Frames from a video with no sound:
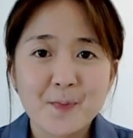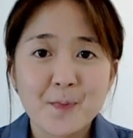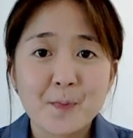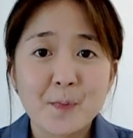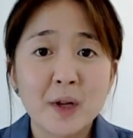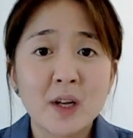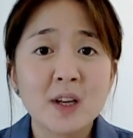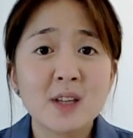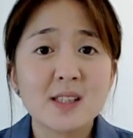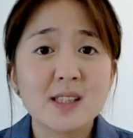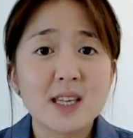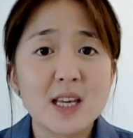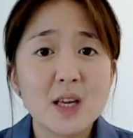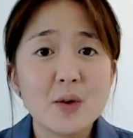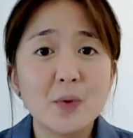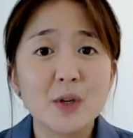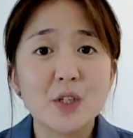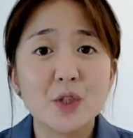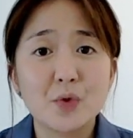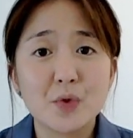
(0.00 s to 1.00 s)
Because he
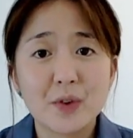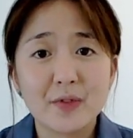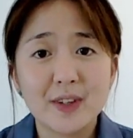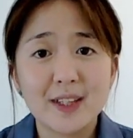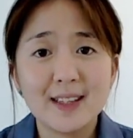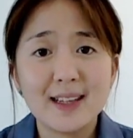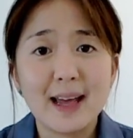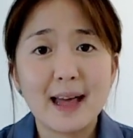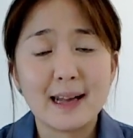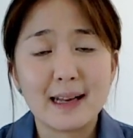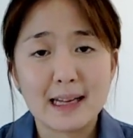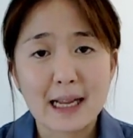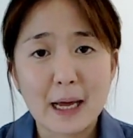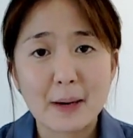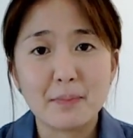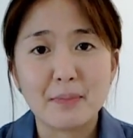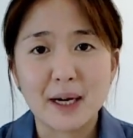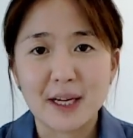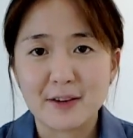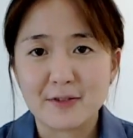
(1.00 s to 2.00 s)
was driven and
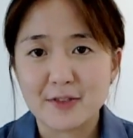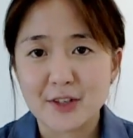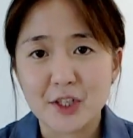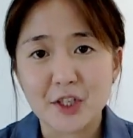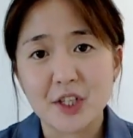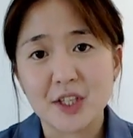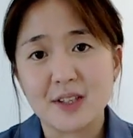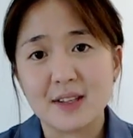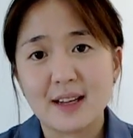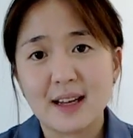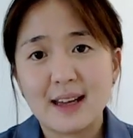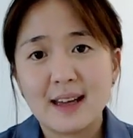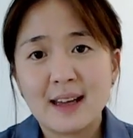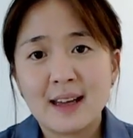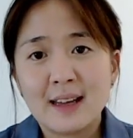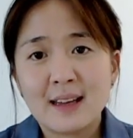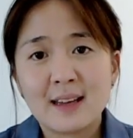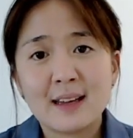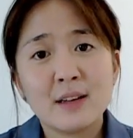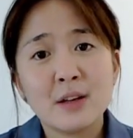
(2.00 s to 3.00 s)
led by a vision.
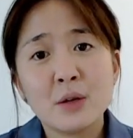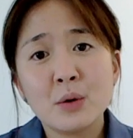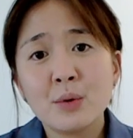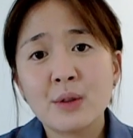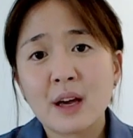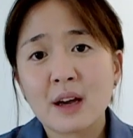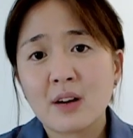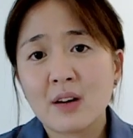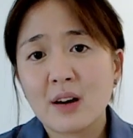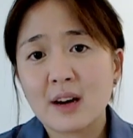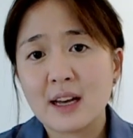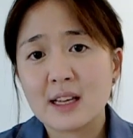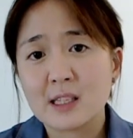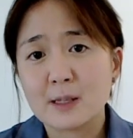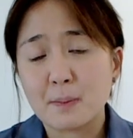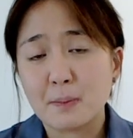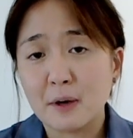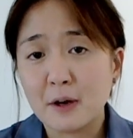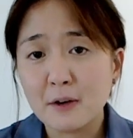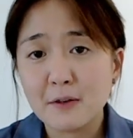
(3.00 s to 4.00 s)
He knew that God has a
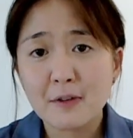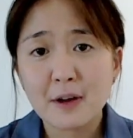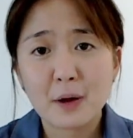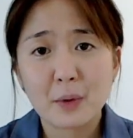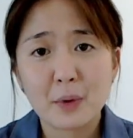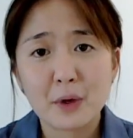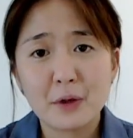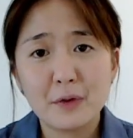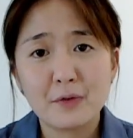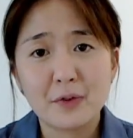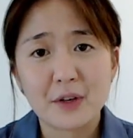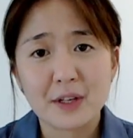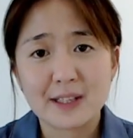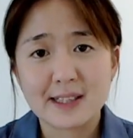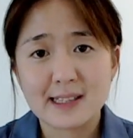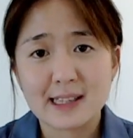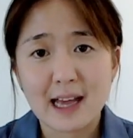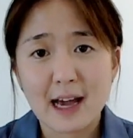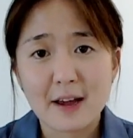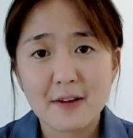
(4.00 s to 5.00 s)
perfect will for
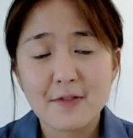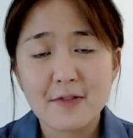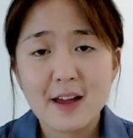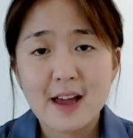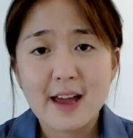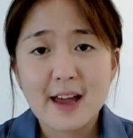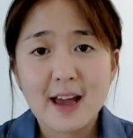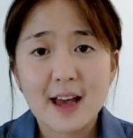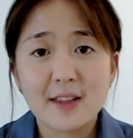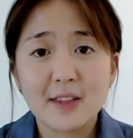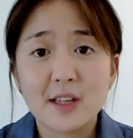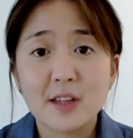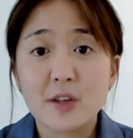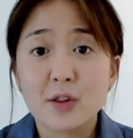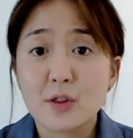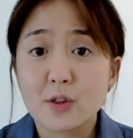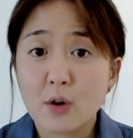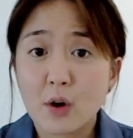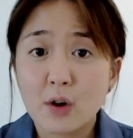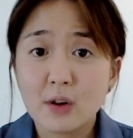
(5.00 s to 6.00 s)
his life and that the
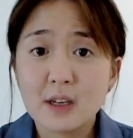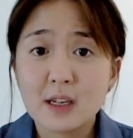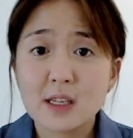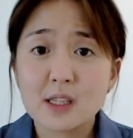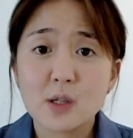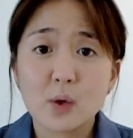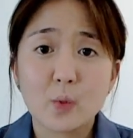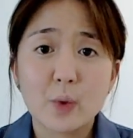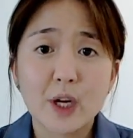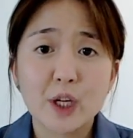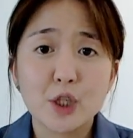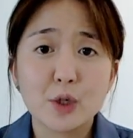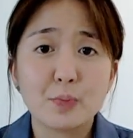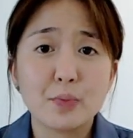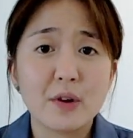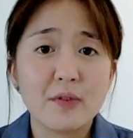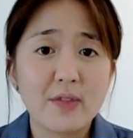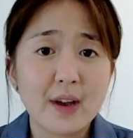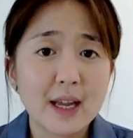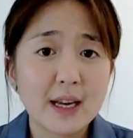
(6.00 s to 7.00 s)
thorn is a way to
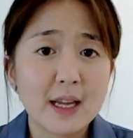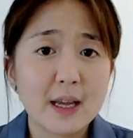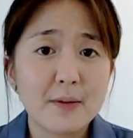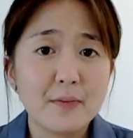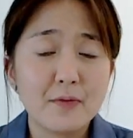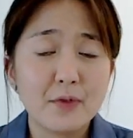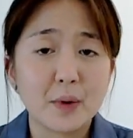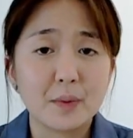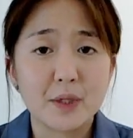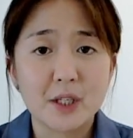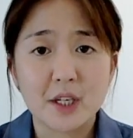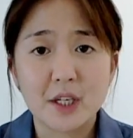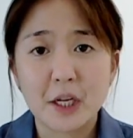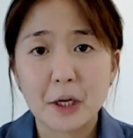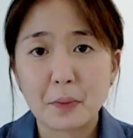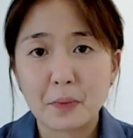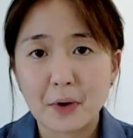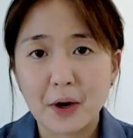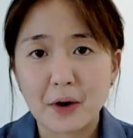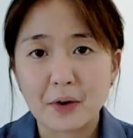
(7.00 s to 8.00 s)
prevent him from
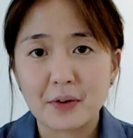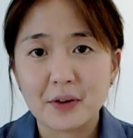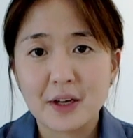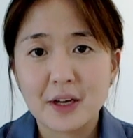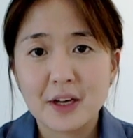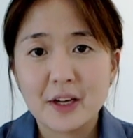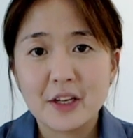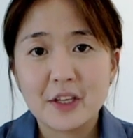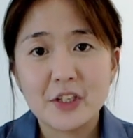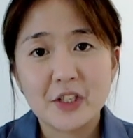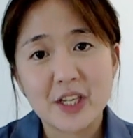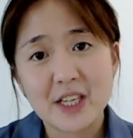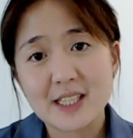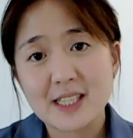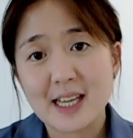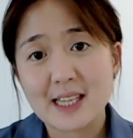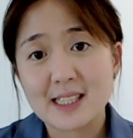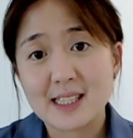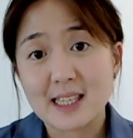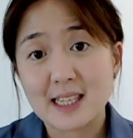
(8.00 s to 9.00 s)
turning proud. Just
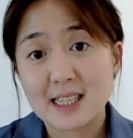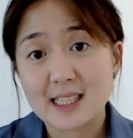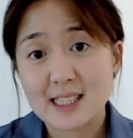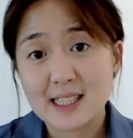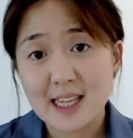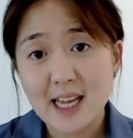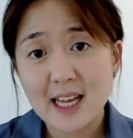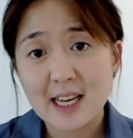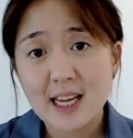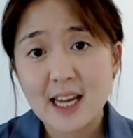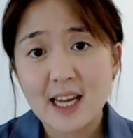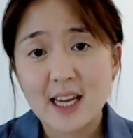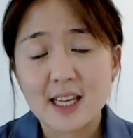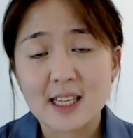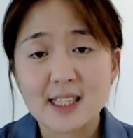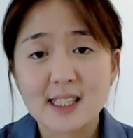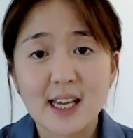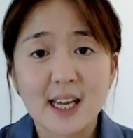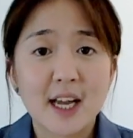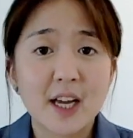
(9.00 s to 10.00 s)
as it is said in
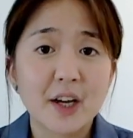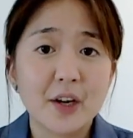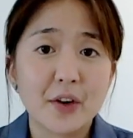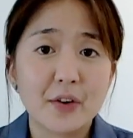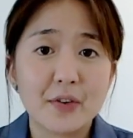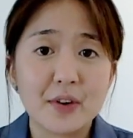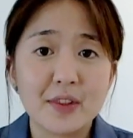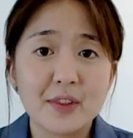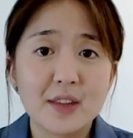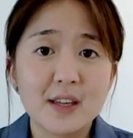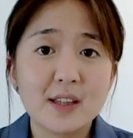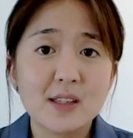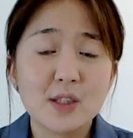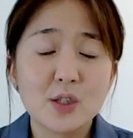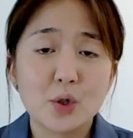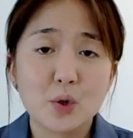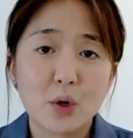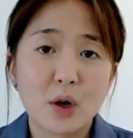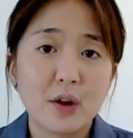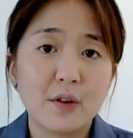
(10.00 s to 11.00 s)
2 Corinthians
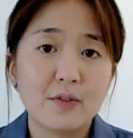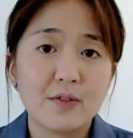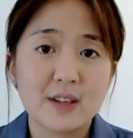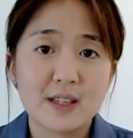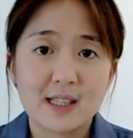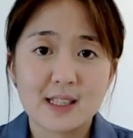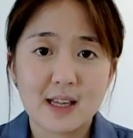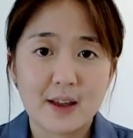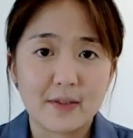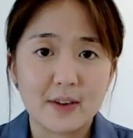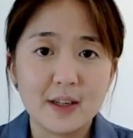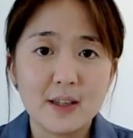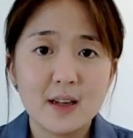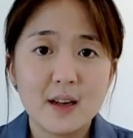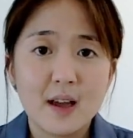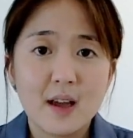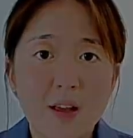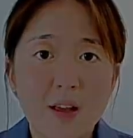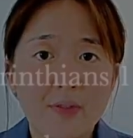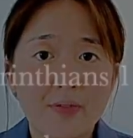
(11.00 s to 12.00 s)
12 verse 7,
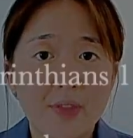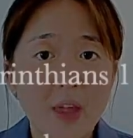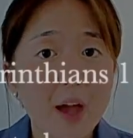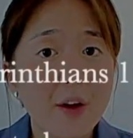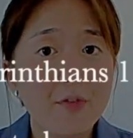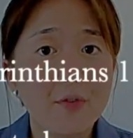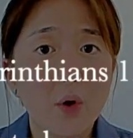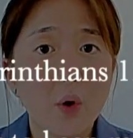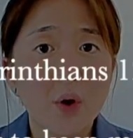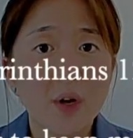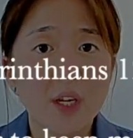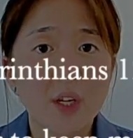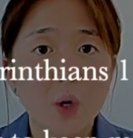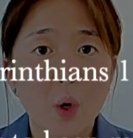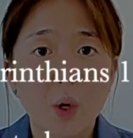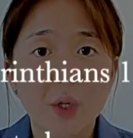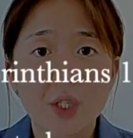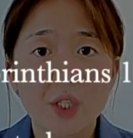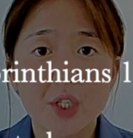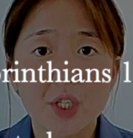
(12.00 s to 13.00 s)
therefore, in
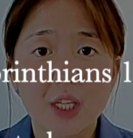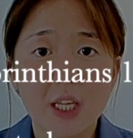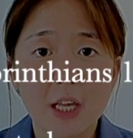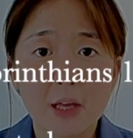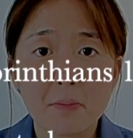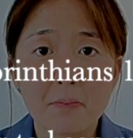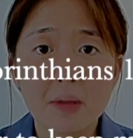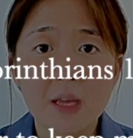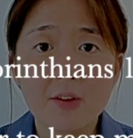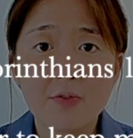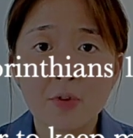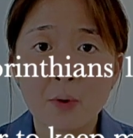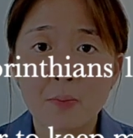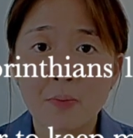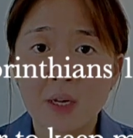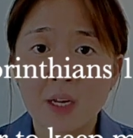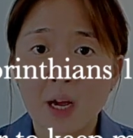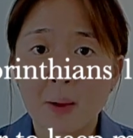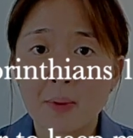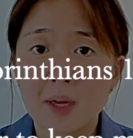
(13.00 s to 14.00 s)
order to keep me from
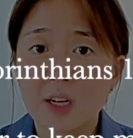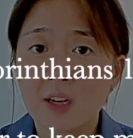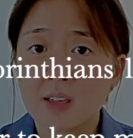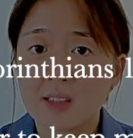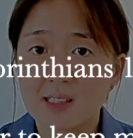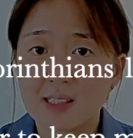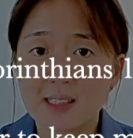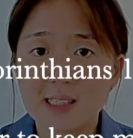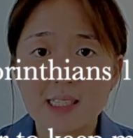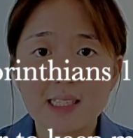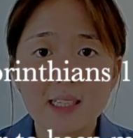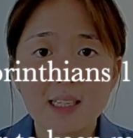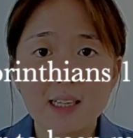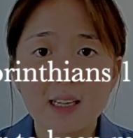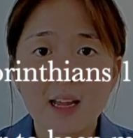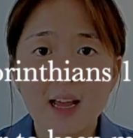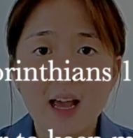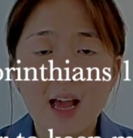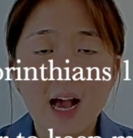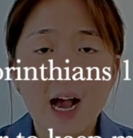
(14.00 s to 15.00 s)
becoming conceited,
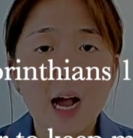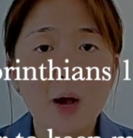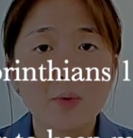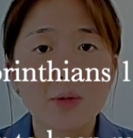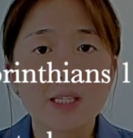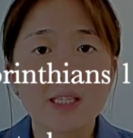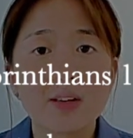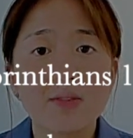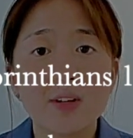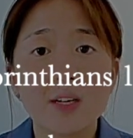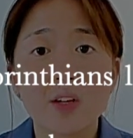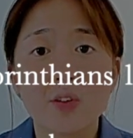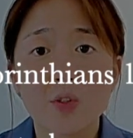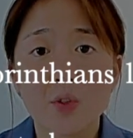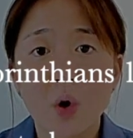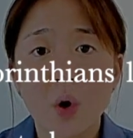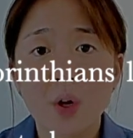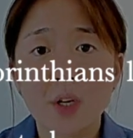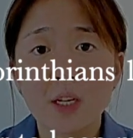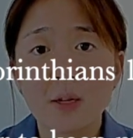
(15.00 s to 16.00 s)
I was given a
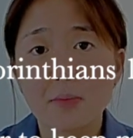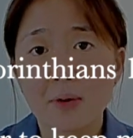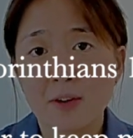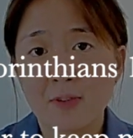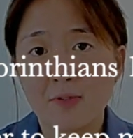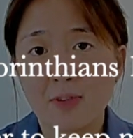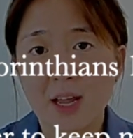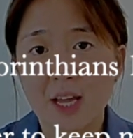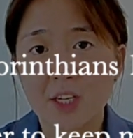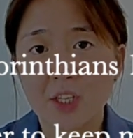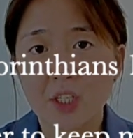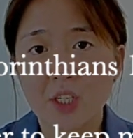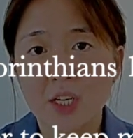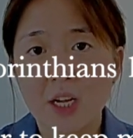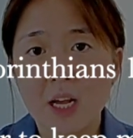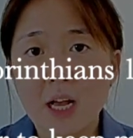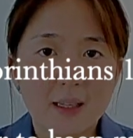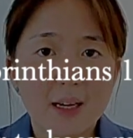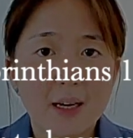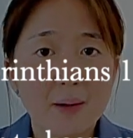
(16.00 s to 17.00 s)
thorn in my flesh,
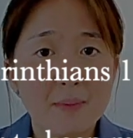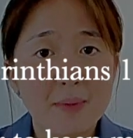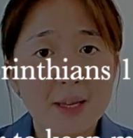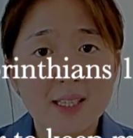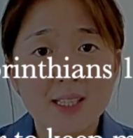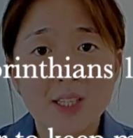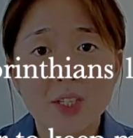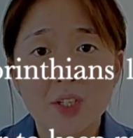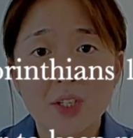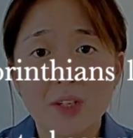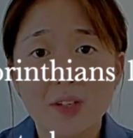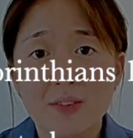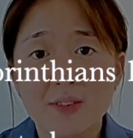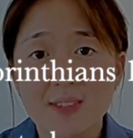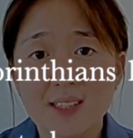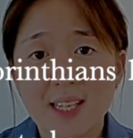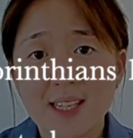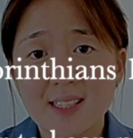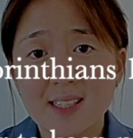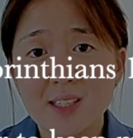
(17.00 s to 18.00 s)
a messenger of
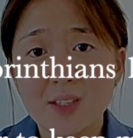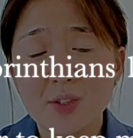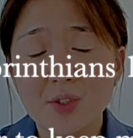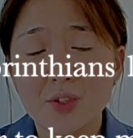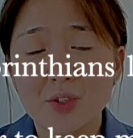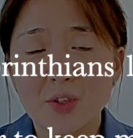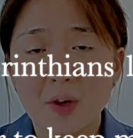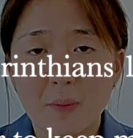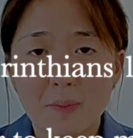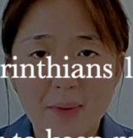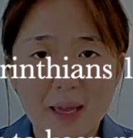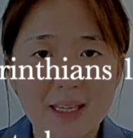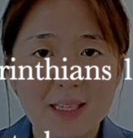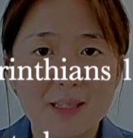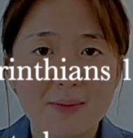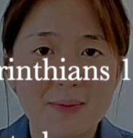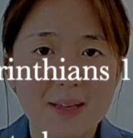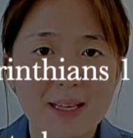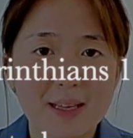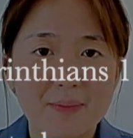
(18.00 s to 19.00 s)
Satan to
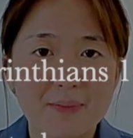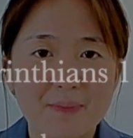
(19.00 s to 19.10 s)
torment me.